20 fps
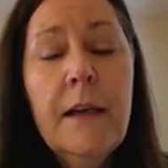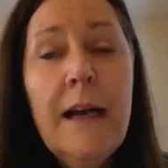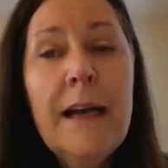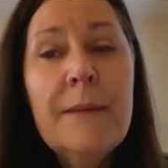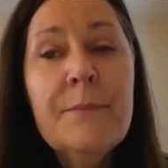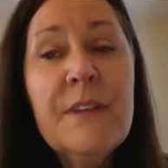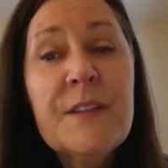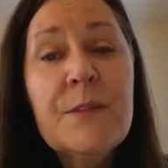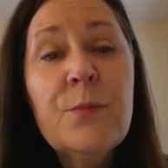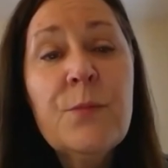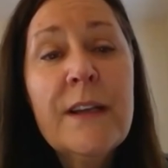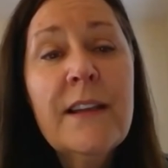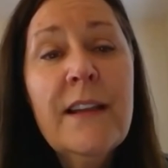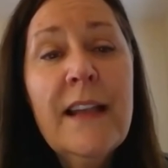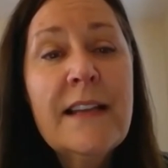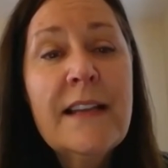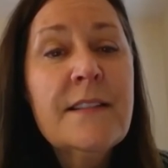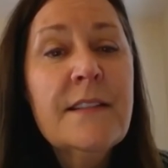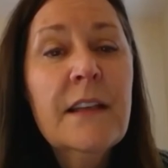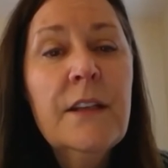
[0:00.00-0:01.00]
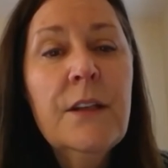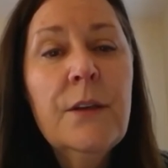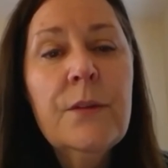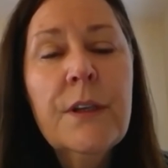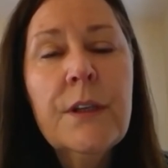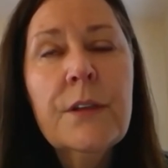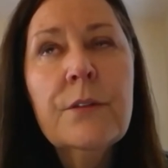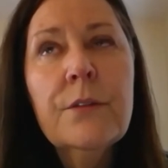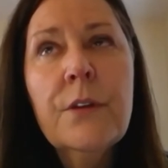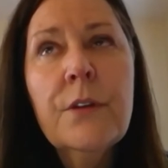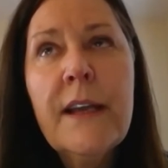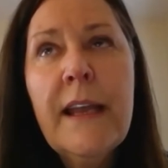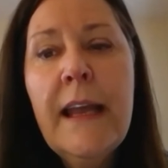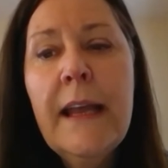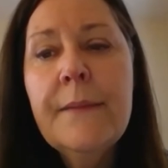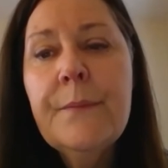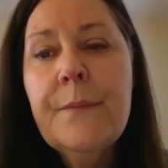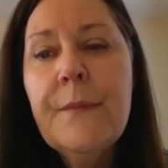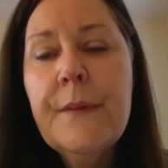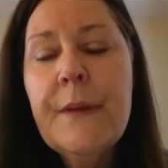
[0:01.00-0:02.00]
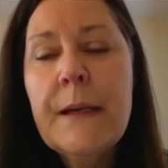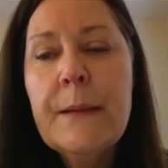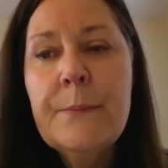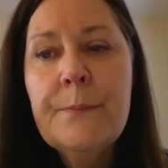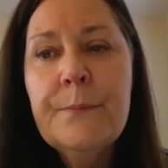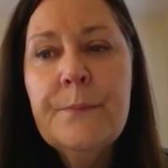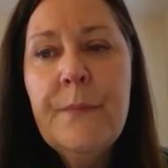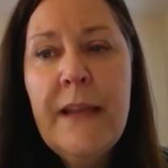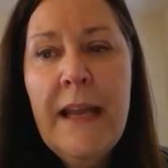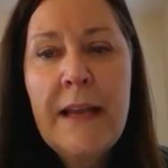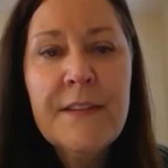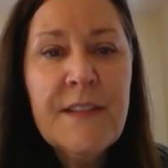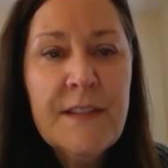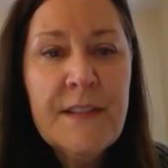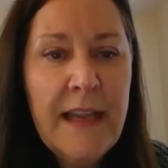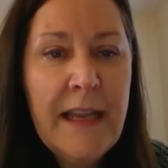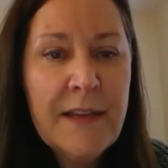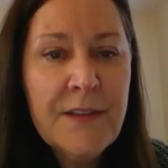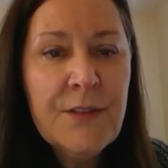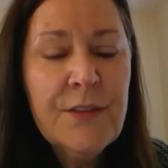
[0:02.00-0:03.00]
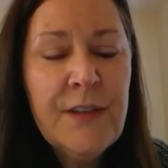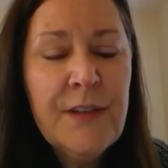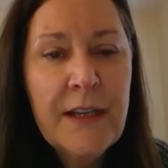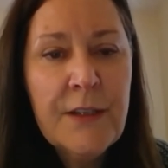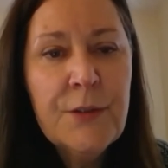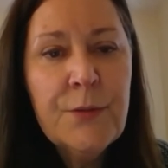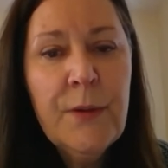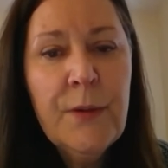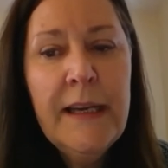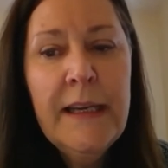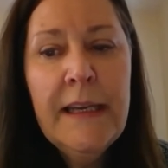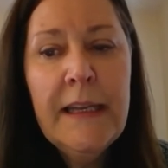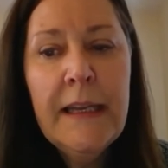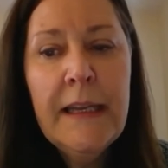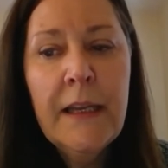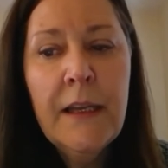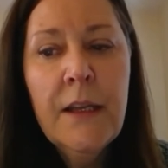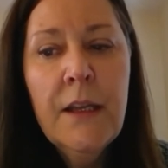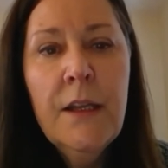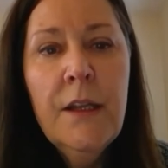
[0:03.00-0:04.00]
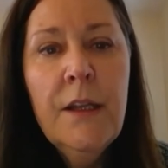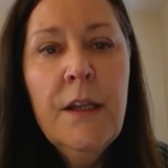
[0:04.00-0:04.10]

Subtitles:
Just one last thing, you can look at astronaut training.